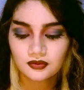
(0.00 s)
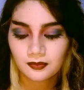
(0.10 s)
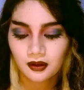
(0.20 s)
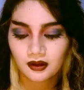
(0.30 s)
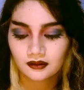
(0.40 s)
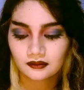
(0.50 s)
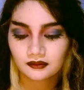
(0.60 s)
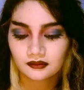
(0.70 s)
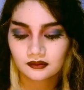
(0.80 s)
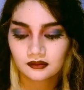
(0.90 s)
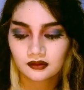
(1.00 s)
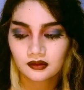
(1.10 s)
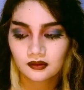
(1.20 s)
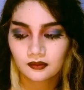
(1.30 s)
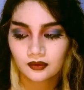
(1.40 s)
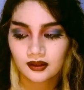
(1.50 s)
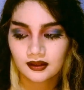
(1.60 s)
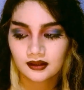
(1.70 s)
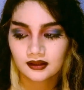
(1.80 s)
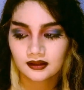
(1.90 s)
to a part
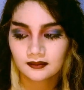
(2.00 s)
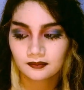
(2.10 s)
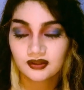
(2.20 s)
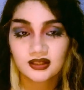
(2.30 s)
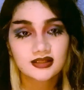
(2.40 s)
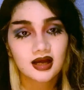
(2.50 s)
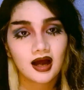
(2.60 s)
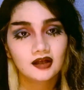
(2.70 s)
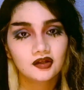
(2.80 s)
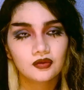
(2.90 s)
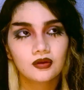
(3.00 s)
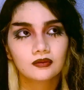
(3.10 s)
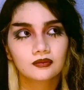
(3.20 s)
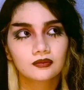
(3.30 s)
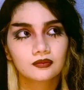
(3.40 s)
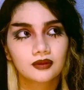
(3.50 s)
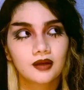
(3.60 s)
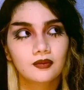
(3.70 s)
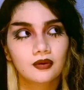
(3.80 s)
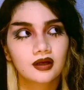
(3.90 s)
where, because I knew that when
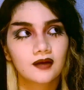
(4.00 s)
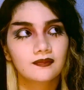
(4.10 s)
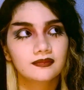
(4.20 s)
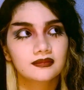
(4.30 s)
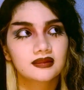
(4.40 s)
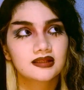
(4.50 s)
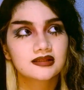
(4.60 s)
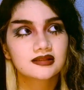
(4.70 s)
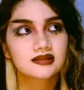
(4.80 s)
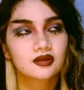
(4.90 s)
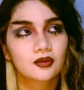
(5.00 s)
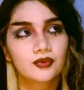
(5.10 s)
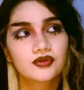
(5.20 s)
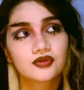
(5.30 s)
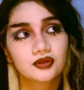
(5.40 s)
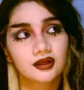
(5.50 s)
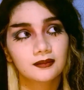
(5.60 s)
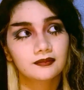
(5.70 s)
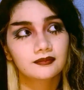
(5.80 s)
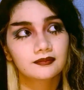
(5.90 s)
I woke up, this was a
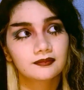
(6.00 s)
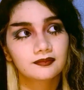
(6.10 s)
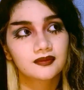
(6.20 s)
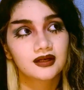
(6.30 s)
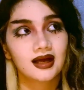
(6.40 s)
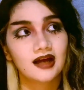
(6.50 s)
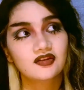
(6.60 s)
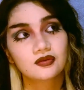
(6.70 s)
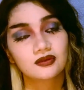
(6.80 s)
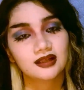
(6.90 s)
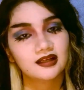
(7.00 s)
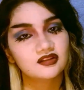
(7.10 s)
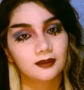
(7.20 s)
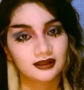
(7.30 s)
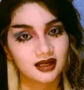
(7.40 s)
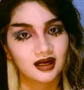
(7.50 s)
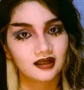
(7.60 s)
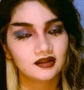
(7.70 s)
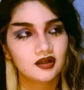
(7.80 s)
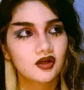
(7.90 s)
dream that I had to relay to my
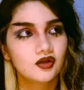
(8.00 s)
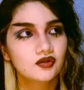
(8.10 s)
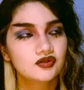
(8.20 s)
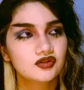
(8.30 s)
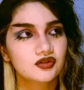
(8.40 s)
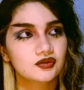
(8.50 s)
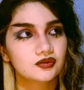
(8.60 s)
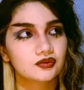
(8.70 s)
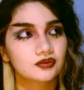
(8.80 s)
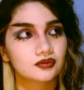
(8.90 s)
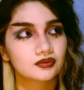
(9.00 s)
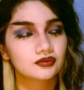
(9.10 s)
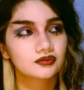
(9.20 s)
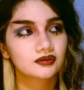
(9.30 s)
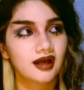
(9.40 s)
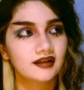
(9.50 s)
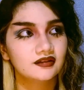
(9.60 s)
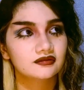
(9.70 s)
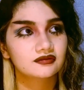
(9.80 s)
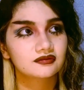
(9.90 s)
dad to kind
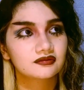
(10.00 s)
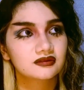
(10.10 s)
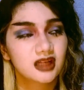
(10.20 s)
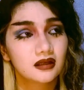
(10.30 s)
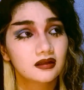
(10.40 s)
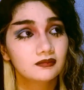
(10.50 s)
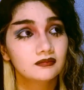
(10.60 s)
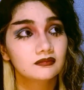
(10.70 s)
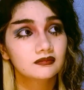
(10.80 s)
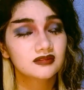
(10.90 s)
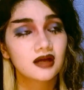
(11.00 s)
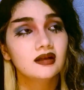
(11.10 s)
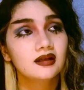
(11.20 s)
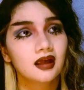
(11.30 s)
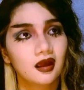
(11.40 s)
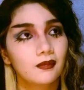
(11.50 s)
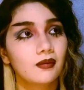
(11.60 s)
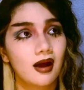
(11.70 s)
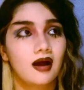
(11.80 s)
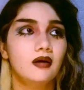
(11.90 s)
of tell him
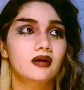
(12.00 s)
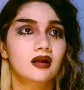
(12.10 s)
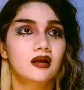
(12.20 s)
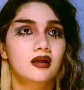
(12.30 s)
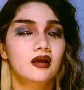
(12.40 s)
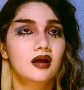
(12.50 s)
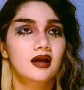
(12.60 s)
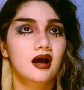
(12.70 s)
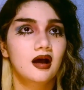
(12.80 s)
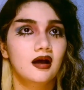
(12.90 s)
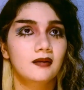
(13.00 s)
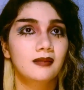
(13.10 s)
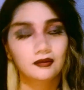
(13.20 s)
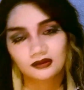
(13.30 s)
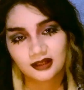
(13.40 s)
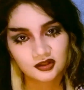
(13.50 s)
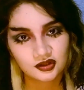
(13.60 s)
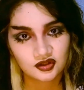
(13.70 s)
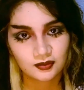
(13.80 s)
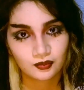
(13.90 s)
about my
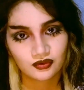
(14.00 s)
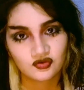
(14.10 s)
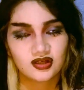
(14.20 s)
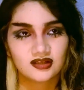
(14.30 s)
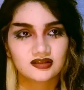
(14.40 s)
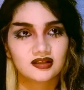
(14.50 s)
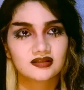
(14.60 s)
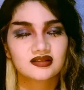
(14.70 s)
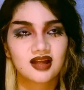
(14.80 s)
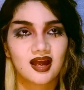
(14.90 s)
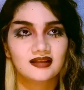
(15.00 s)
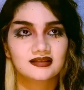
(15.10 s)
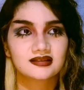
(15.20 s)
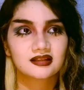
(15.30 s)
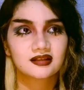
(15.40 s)
relationship with Jesus and